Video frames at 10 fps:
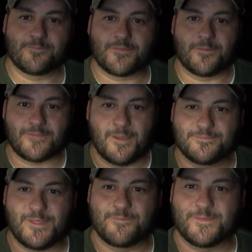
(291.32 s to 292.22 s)

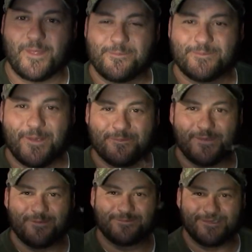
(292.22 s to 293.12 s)
Ew. Let's roll
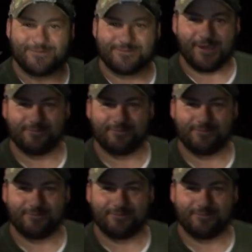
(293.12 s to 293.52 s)
the footage.